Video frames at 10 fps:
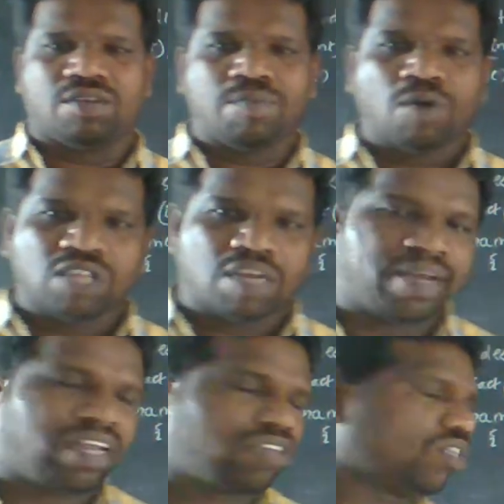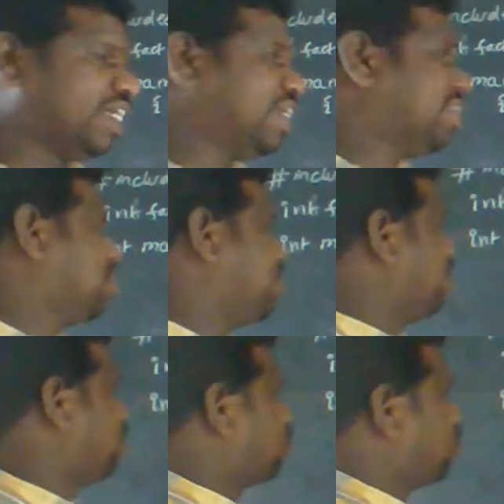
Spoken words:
Both are belongs to integer values.